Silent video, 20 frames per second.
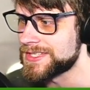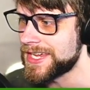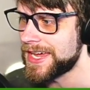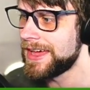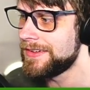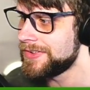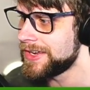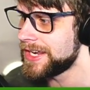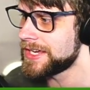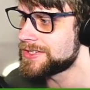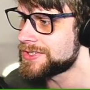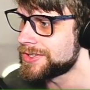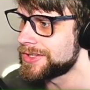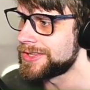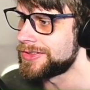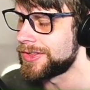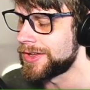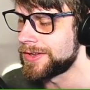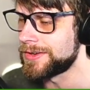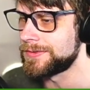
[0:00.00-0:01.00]
I haven't
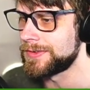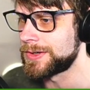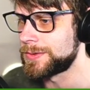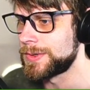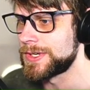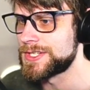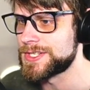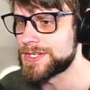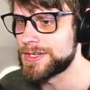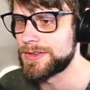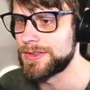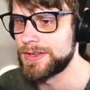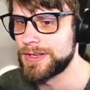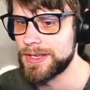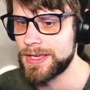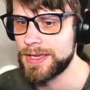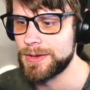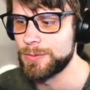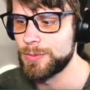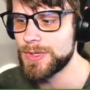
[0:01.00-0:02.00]
actually thought of a question of the
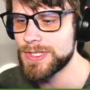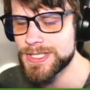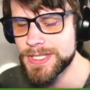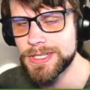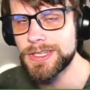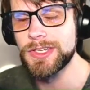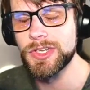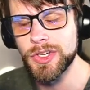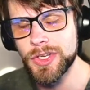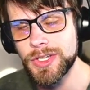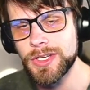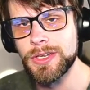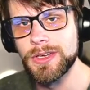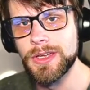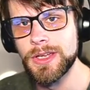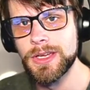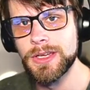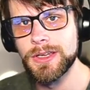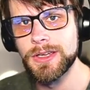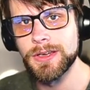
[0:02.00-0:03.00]
day. What's a good
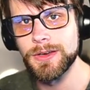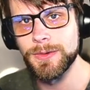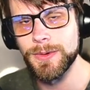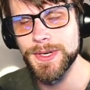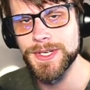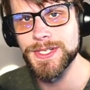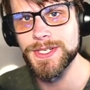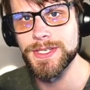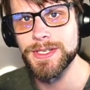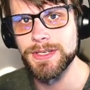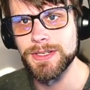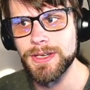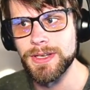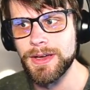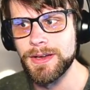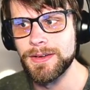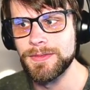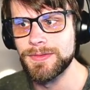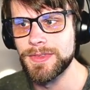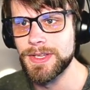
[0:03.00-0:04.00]
question
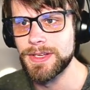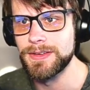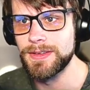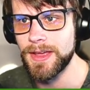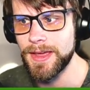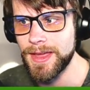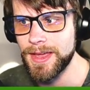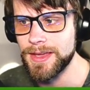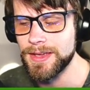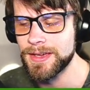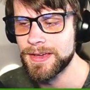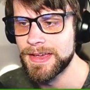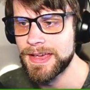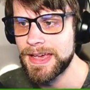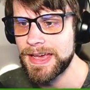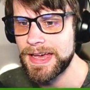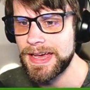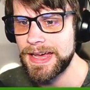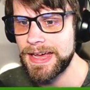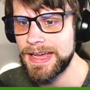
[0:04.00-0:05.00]
of the day?
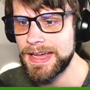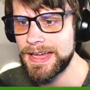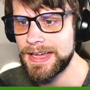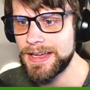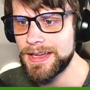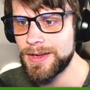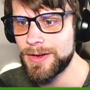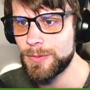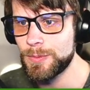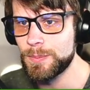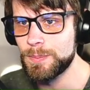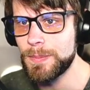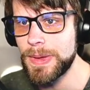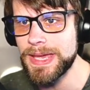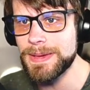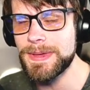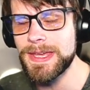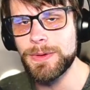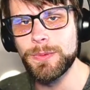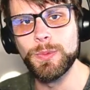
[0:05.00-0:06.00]

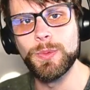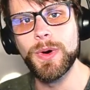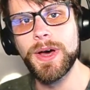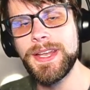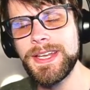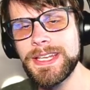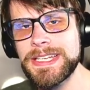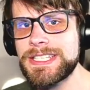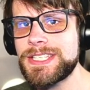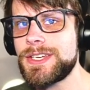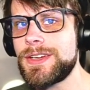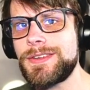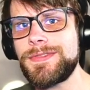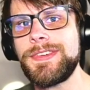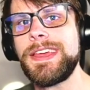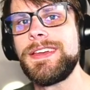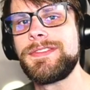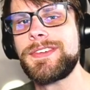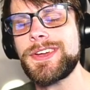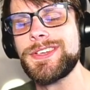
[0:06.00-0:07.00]
Maybe what is your
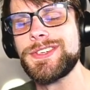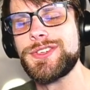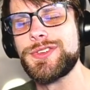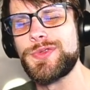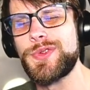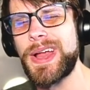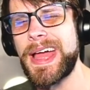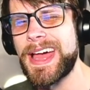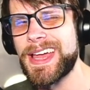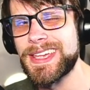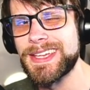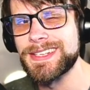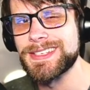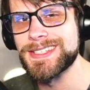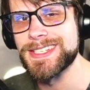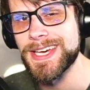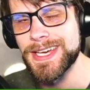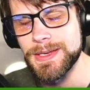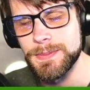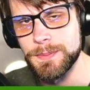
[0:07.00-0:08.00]
favorite dragon
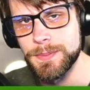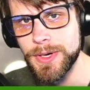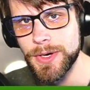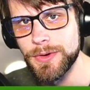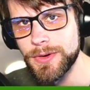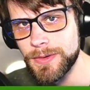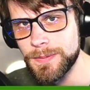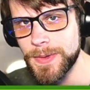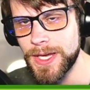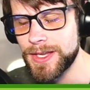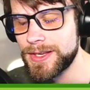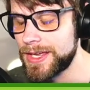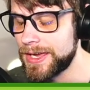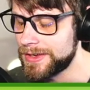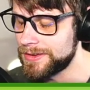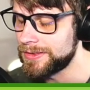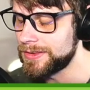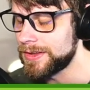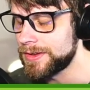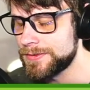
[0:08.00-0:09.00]
type Pokemon? I
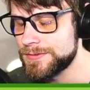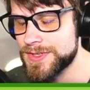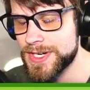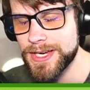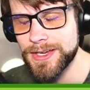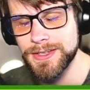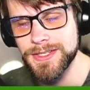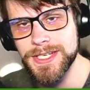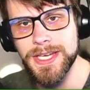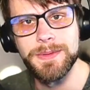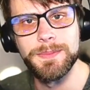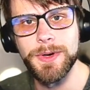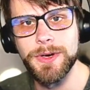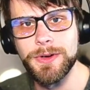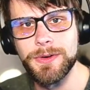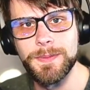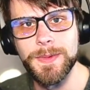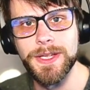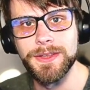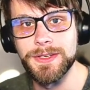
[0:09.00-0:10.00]
love dragon type
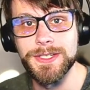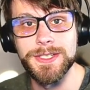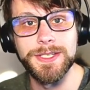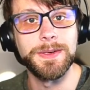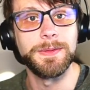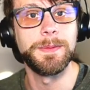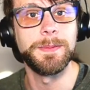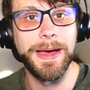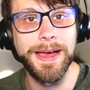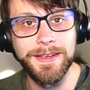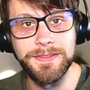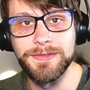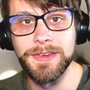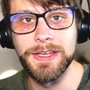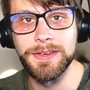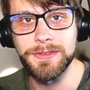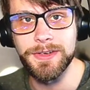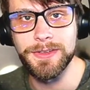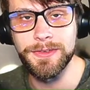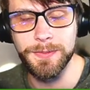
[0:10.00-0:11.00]
Pokemon. They're some of my
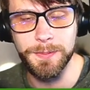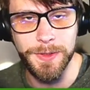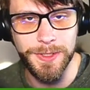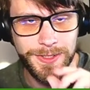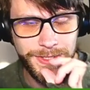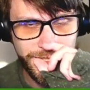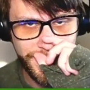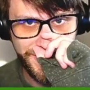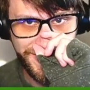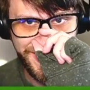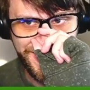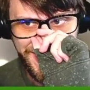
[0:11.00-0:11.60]
favorites personally.